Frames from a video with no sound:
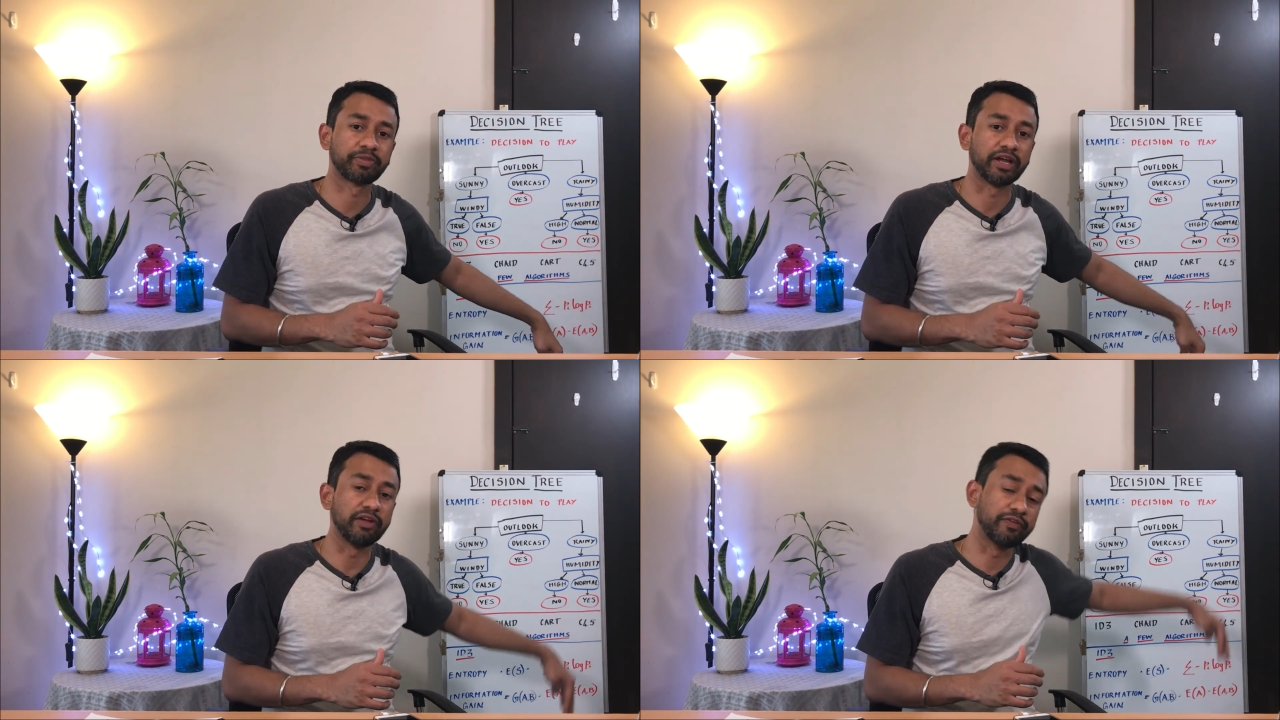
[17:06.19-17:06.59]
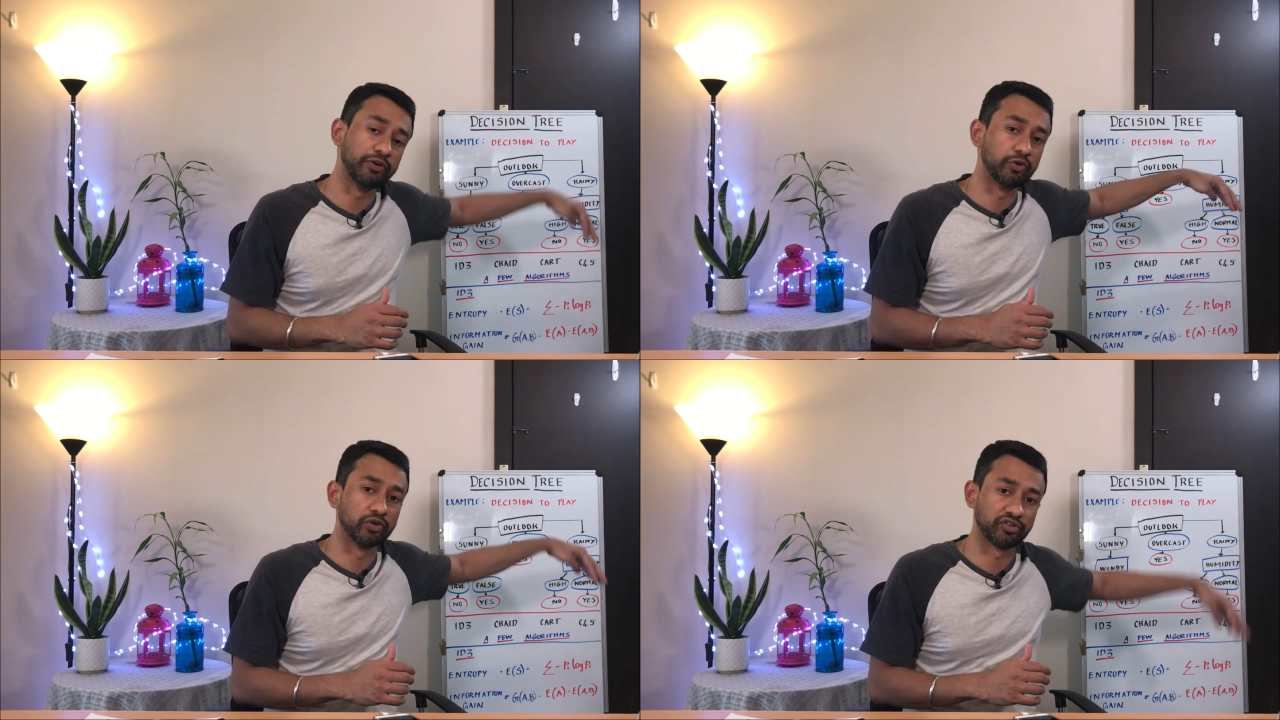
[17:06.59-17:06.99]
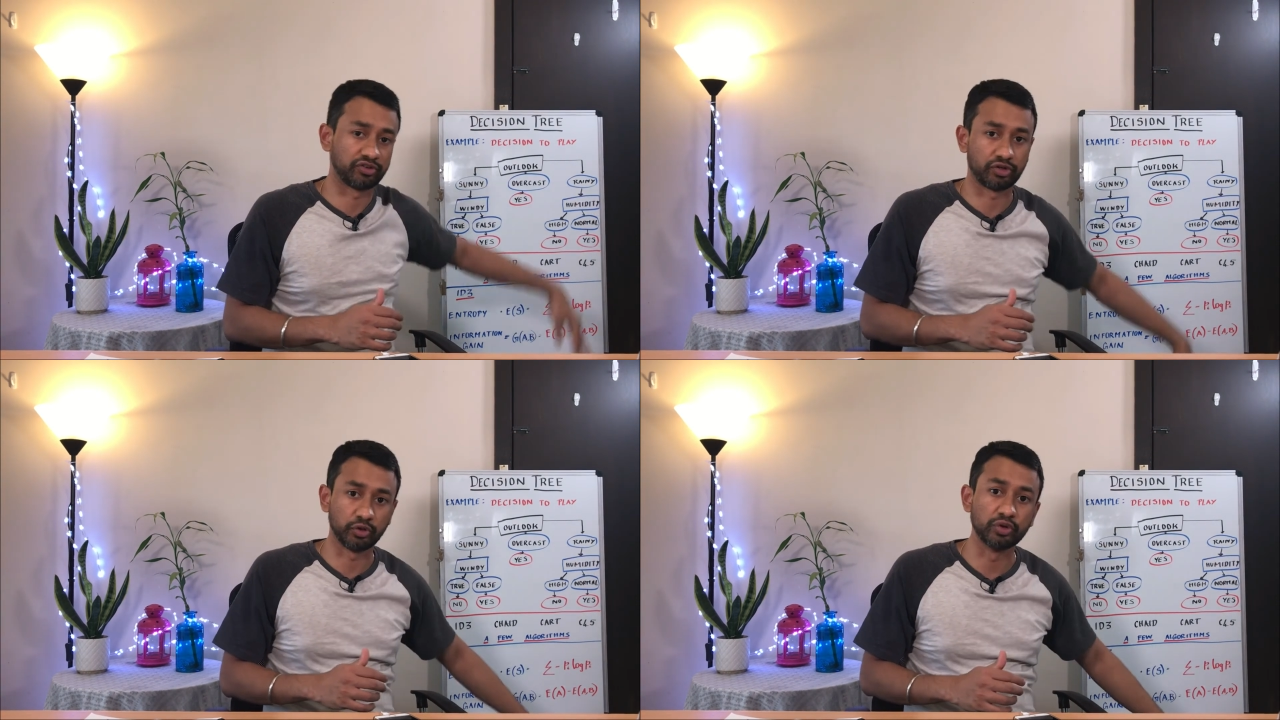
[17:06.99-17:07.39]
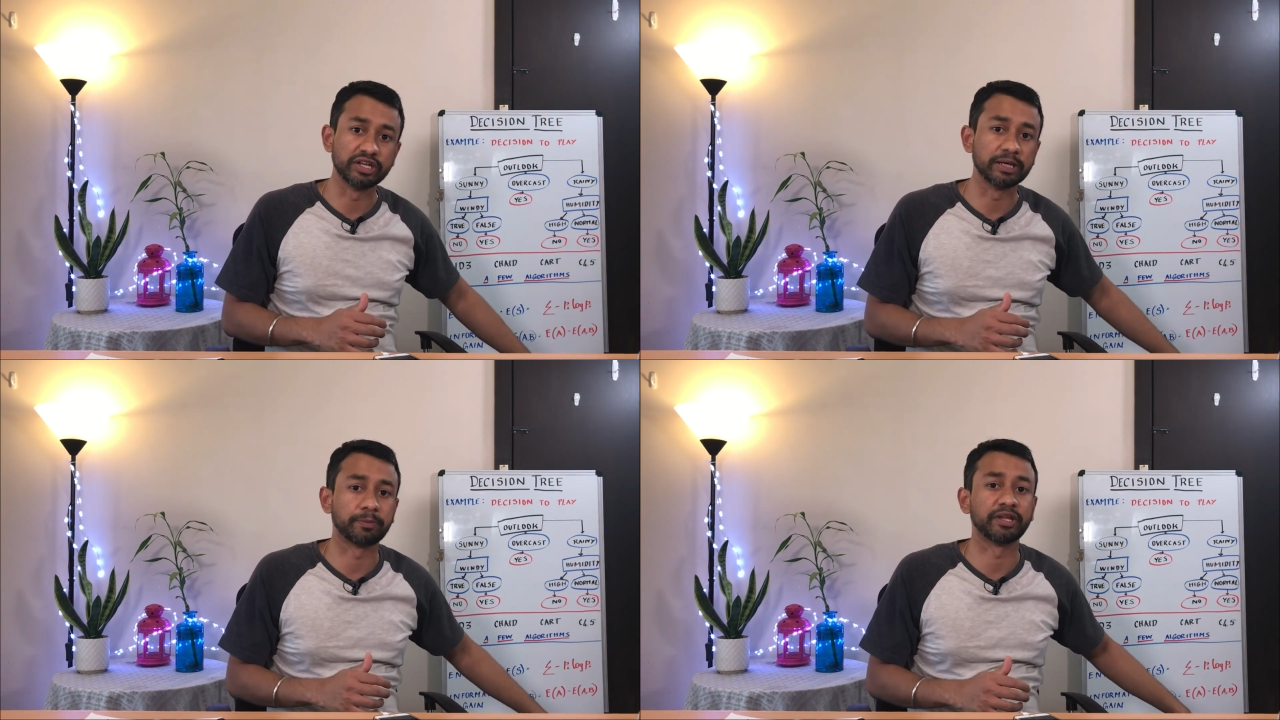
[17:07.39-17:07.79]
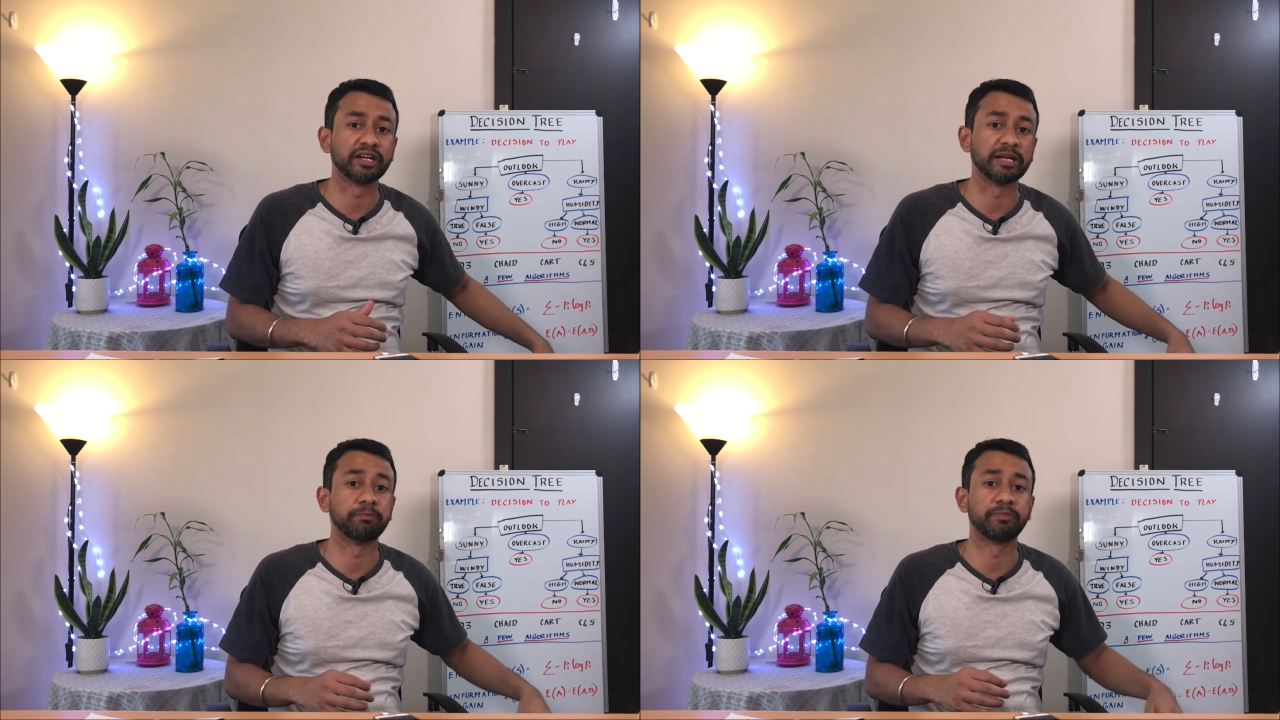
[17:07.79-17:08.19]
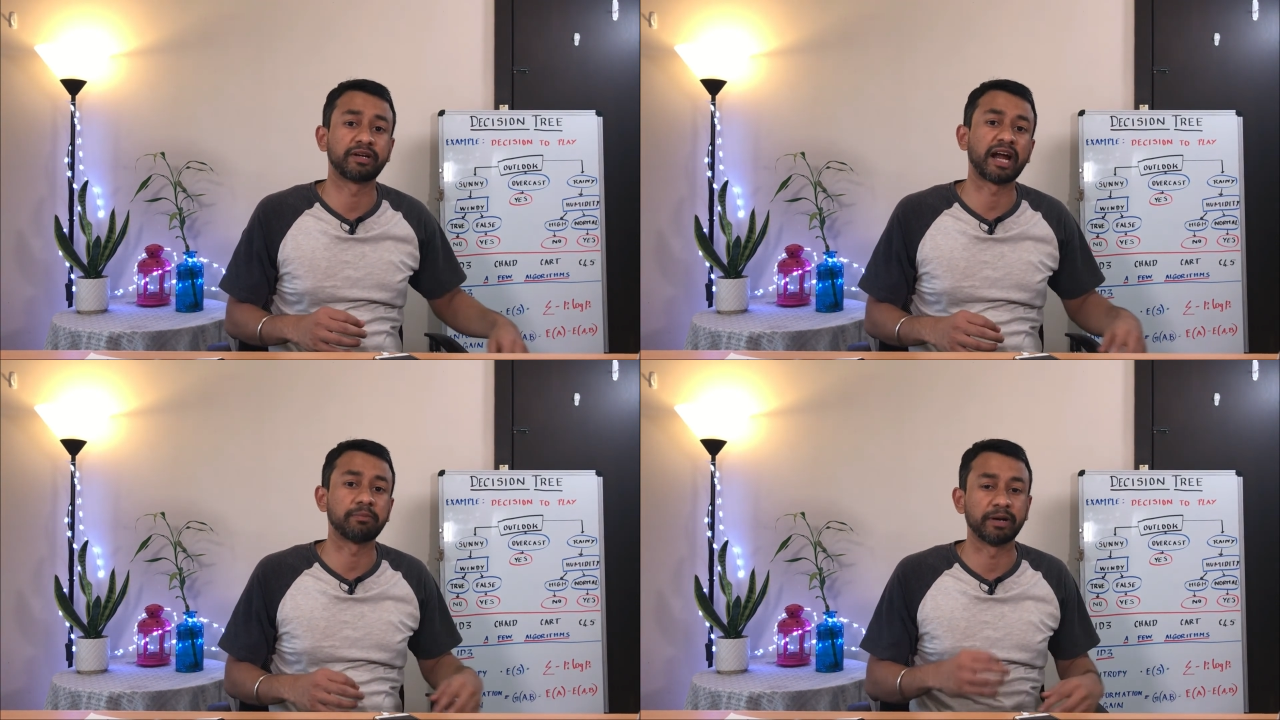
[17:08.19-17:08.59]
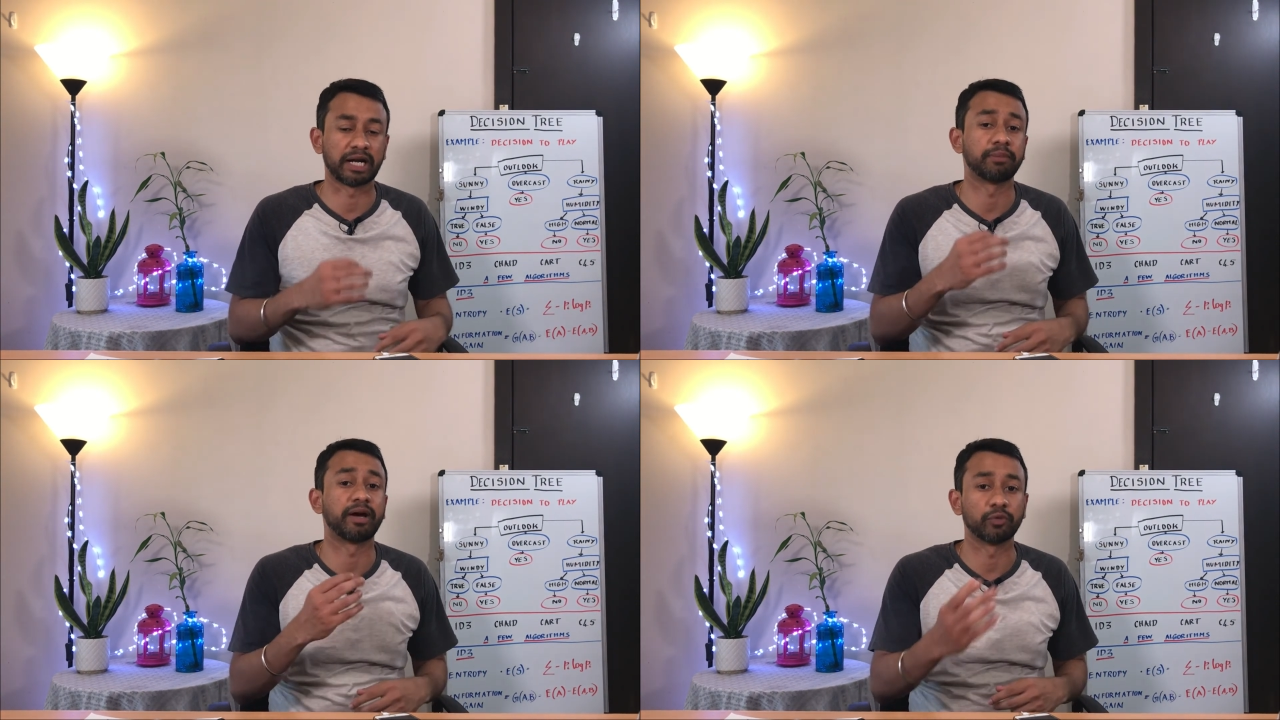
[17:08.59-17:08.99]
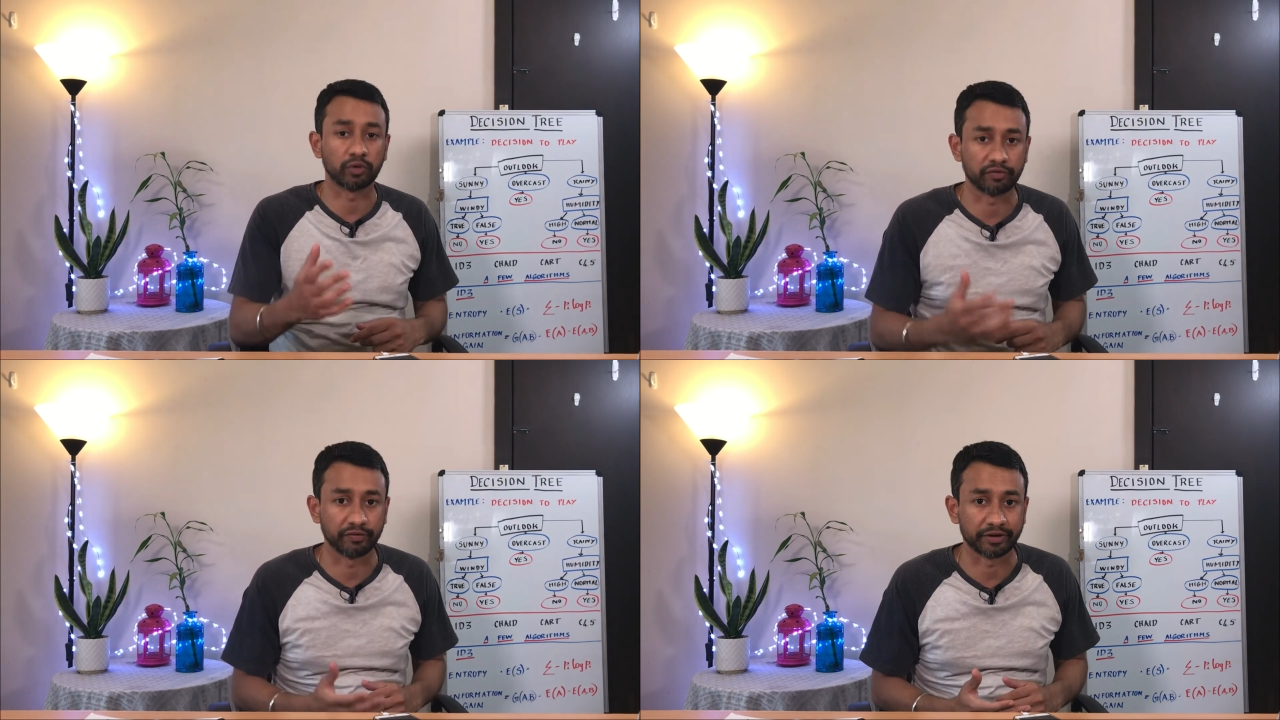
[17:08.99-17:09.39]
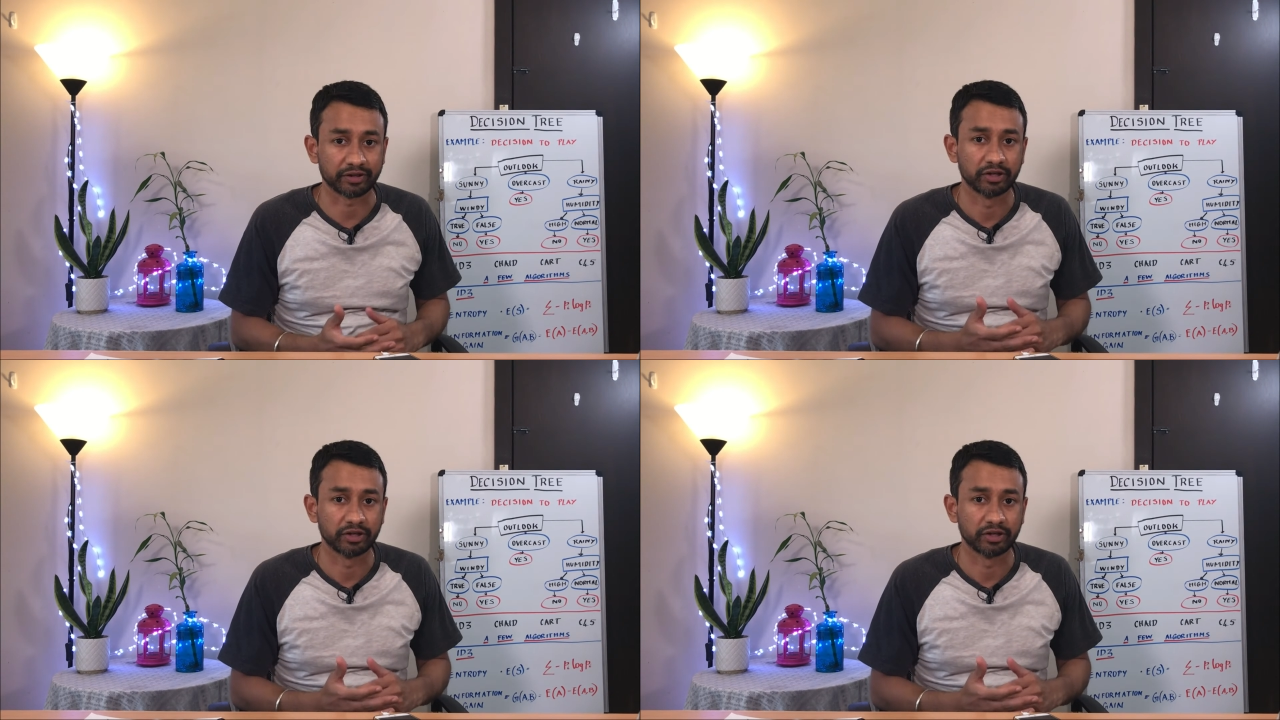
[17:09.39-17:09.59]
If it goes too deep, then it can become an overfit.